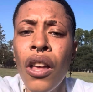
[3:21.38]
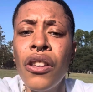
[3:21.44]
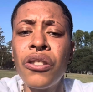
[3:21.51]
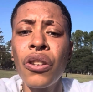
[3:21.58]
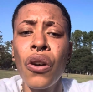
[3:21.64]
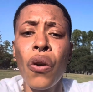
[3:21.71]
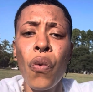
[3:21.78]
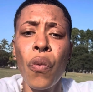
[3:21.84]

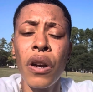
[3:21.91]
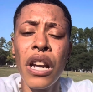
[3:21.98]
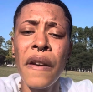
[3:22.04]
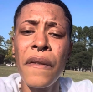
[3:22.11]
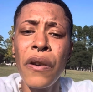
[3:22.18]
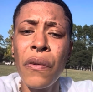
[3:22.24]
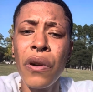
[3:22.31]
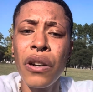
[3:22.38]
So
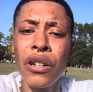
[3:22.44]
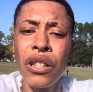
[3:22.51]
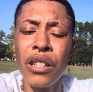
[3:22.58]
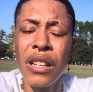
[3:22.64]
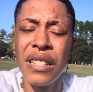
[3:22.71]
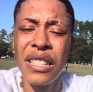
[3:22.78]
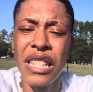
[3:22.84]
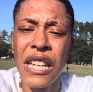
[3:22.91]
whatever you want
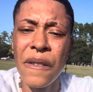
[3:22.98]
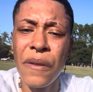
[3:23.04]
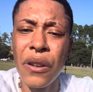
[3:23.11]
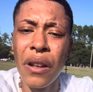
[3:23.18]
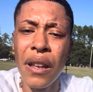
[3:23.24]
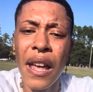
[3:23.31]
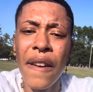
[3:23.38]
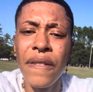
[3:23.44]
to achieve in
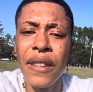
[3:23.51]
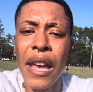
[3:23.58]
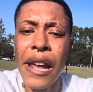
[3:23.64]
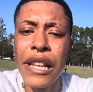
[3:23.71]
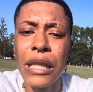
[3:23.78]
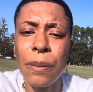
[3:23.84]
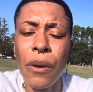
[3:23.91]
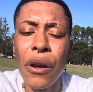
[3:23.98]
your life,
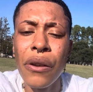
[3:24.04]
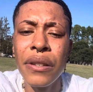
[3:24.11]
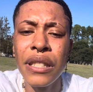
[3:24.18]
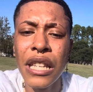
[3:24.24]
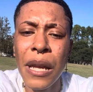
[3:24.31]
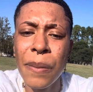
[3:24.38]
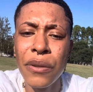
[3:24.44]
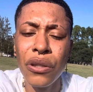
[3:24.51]
take small
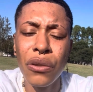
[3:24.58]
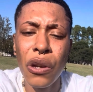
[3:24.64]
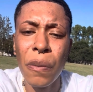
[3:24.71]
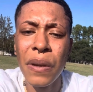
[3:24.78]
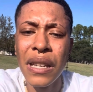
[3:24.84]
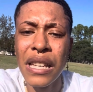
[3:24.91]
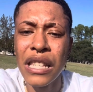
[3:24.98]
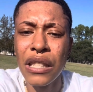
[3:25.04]
steps to it,
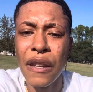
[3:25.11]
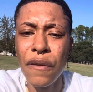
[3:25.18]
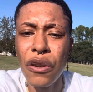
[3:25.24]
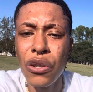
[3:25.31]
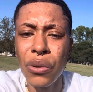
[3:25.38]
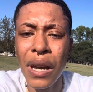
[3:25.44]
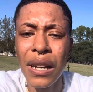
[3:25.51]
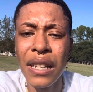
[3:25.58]
because if you
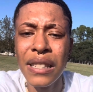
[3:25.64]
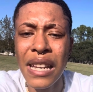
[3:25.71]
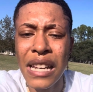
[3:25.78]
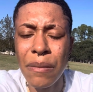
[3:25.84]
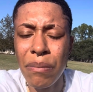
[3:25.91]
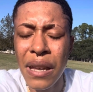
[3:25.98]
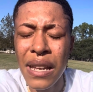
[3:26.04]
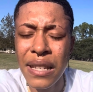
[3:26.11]
try to
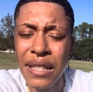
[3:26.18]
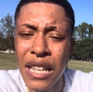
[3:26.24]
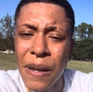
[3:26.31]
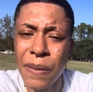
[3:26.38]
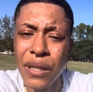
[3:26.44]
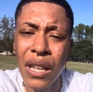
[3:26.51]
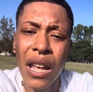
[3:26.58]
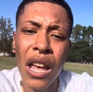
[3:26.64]
take big
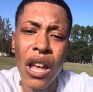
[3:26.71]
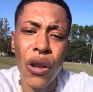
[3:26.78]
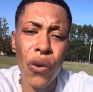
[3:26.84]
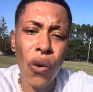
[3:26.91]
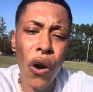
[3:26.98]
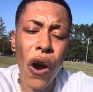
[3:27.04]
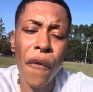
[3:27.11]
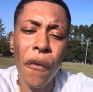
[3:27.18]
steps,
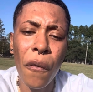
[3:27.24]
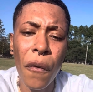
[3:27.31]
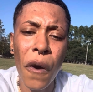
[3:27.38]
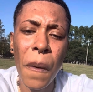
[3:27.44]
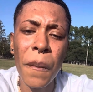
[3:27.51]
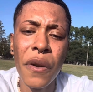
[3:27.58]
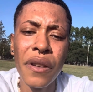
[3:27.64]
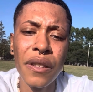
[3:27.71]
you'll
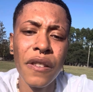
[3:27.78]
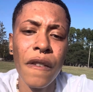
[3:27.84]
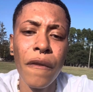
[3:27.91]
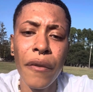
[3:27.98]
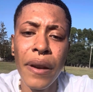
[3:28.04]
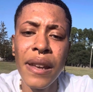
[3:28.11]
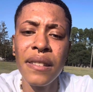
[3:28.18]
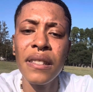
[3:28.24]
overwhelm yourself.
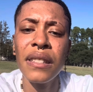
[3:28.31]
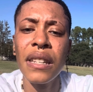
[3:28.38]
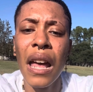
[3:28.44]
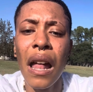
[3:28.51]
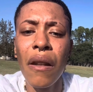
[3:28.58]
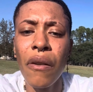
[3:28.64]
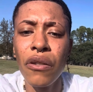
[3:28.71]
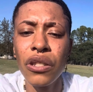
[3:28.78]
For instance,
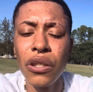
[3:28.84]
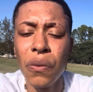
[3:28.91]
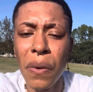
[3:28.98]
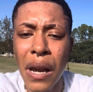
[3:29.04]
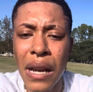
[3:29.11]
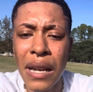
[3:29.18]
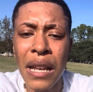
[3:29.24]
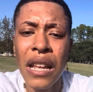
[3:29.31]
I want to
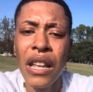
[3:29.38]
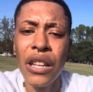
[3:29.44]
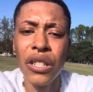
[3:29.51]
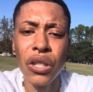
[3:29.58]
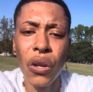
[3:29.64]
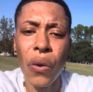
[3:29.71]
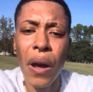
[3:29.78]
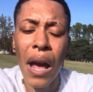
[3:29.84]
write,
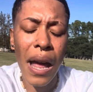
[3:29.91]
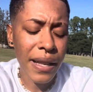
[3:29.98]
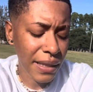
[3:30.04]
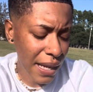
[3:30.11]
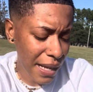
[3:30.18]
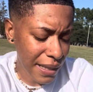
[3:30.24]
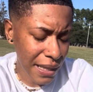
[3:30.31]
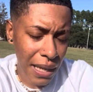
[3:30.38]
so I
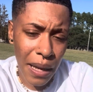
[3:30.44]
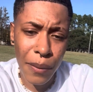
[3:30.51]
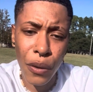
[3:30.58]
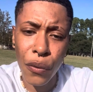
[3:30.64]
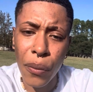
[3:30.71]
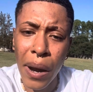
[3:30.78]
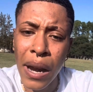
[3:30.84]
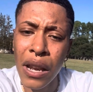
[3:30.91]
take time to
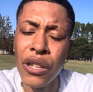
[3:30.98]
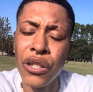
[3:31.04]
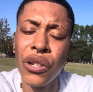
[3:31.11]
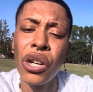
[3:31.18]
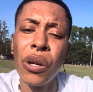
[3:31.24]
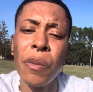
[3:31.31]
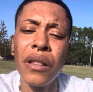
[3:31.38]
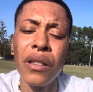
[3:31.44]
write and
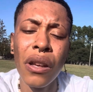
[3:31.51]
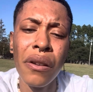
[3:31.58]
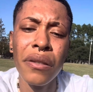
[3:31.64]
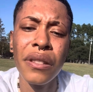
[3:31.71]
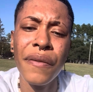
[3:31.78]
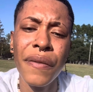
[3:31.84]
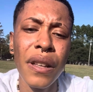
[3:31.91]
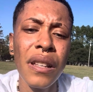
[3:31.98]
journal my
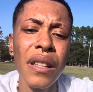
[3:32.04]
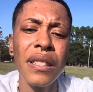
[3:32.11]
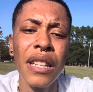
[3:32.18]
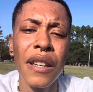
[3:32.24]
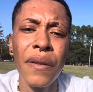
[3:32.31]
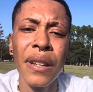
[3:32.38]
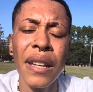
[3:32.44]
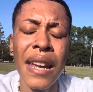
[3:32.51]
thoughts and feelings
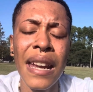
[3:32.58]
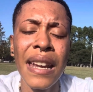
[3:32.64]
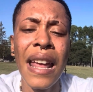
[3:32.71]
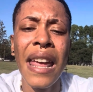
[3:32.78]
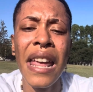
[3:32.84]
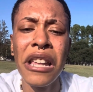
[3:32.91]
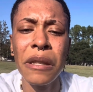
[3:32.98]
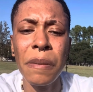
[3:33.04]
every day, and
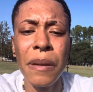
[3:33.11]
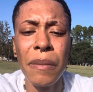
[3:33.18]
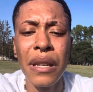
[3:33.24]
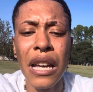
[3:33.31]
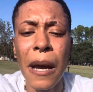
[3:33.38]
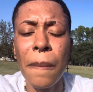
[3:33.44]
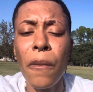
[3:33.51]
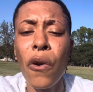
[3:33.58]
that helps me
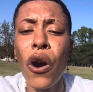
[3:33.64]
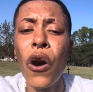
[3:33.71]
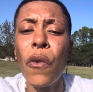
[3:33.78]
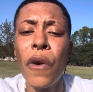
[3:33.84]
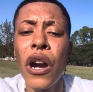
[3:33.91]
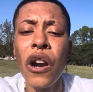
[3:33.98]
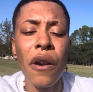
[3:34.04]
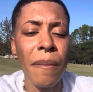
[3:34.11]
become more
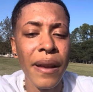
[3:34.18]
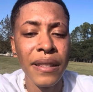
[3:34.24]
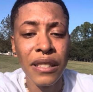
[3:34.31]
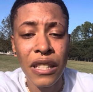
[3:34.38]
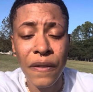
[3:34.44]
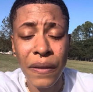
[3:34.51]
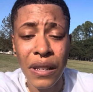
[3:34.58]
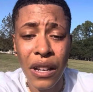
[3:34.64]
aware of
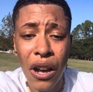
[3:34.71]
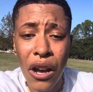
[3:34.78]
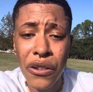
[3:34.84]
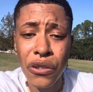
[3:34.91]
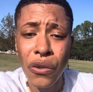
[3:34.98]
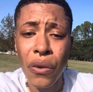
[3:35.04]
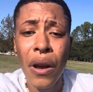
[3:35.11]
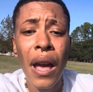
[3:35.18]
myself, and that
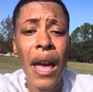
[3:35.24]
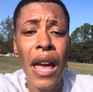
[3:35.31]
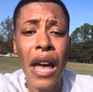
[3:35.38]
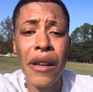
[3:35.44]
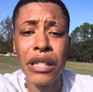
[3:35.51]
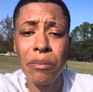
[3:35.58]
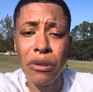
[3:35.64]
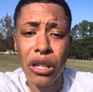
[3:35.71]
also
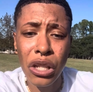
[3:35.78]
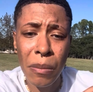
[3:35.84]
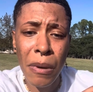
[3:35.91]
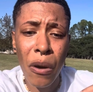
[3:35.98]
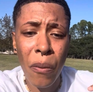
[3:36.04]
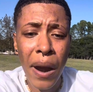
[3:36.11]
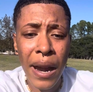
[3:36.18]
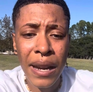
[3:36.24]
helps build up
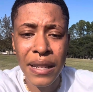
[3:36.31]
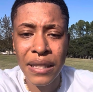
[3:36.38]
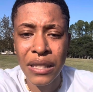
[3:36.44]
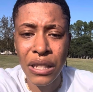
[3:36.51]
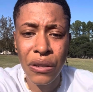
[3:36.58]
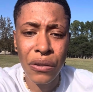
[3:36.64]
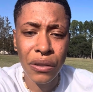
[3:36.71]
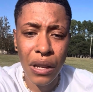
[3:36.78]
my writing
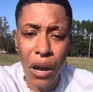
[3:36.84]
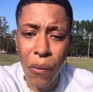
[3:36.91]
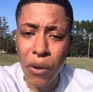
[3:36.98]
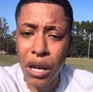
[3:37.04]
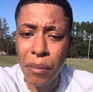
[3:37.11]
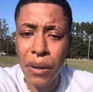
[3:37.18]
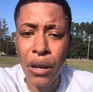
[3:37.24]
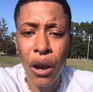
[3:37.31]
skills. I
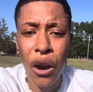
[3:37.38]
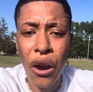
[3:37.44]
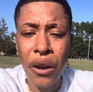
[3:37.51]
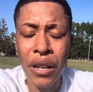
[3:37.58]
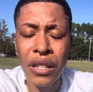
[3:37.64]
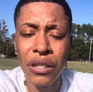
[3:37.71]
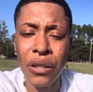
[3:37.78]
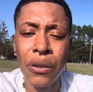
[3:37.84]
want to be an
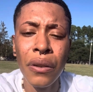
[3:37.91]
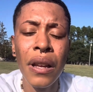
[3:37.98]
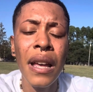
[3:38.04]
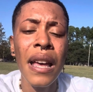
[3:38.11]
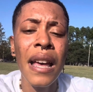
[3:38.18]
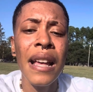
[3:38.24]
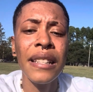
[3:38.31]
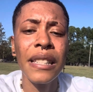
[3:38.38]
artist, so
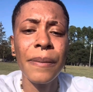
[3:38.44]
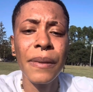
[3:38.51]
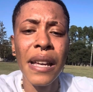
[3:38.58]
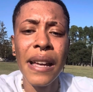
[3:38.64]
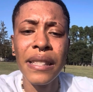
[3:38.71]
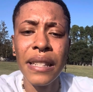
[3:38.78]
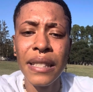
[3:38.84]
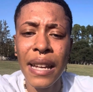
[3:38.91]

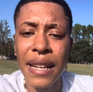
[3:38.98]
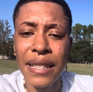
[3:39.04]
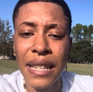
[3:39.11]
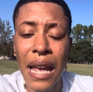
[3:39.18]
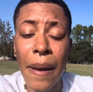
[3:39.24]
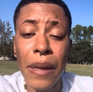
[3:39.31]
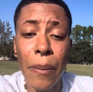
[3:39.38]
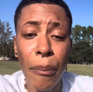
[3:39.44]
sometimes I take
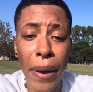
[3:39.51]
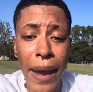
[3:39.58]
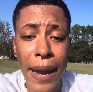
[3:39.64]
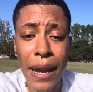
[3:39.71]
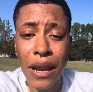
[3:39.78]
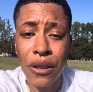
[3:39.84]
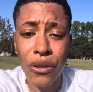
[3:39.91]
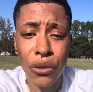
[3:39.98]
time to
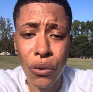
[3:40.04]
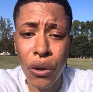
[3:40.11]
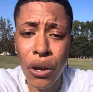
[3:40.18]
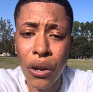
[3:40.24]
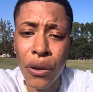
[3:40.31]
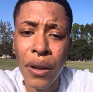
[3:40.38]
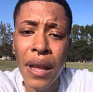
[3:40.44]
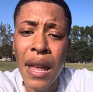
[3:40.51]
paint and
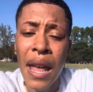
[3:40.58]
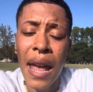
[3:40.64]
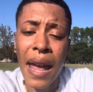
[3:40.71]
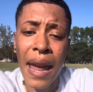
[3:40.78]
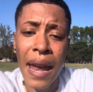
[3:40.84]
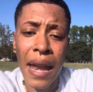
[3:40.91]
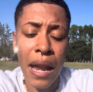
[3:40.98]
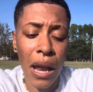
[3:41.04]
draw,
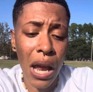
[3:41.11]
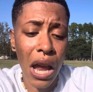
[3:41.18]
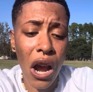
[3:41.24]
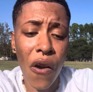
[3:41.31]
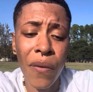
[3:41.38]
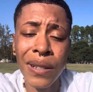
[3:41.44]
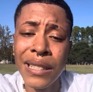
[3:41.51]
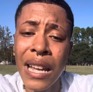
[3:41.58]
and
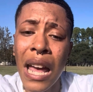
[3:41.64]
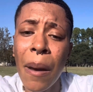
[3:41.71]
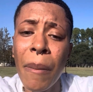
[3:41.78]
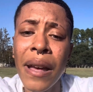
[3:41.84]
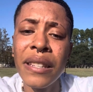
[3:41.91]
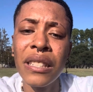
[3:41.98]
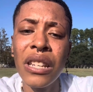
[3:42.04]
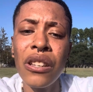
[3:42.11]
over time
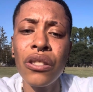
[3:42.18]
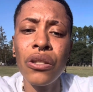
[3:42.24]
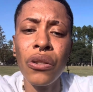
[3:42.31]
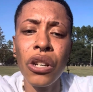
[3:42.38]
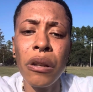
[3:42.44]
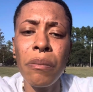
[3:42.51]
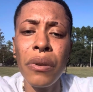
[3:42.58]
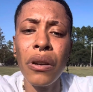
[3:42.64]
my skills are
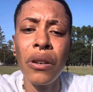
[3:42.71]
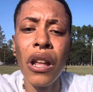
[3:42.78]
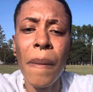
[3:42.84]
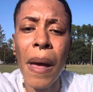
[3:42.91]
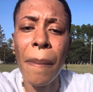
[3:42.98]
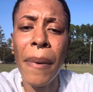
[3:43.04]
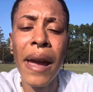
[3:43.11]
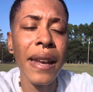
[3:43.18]
going to build up.
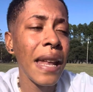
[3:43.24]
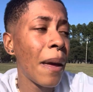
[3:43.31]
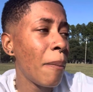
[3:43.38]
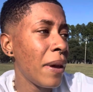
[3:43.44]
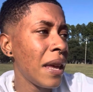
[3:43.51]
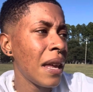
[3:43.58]
I might not